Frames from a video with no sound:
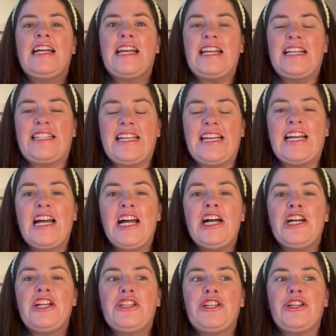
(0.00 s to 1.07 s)
easy
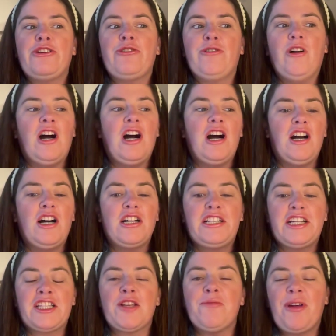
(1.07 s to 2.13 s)
to
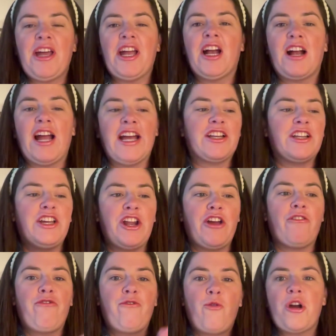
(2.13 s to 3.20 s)
disappear,
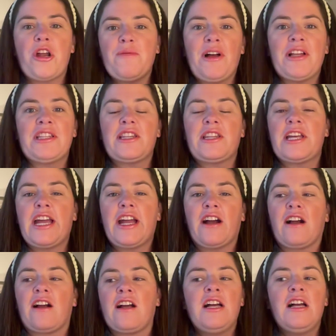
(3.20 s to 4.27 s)
and 40 a month
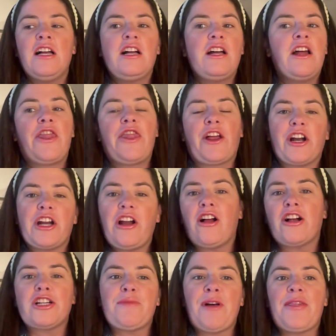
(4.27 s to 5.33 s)
here,
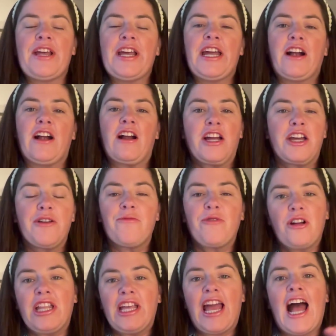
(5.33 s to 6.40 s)
$30 a month here can
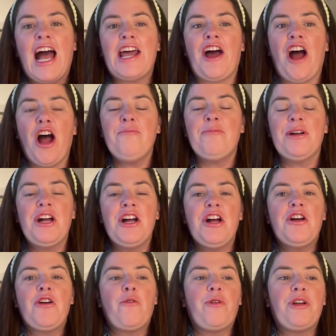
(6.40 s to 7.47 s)
really add up
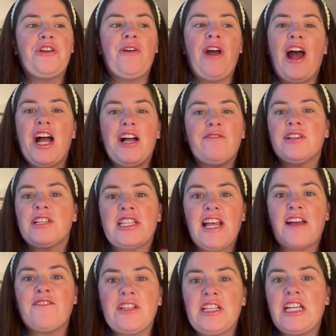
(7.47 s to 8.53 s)
when you have
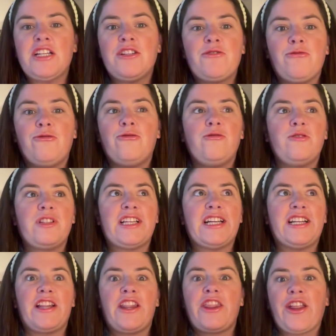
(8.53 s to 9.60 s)
17 tools
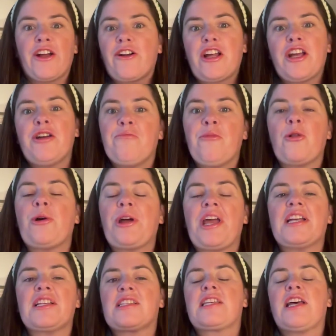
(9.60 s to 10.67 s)
and 30
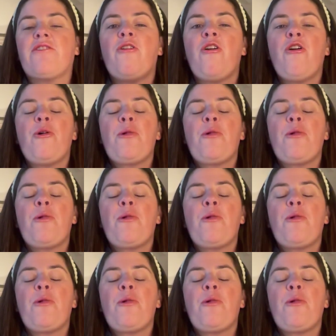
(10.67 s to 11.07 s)
employees. So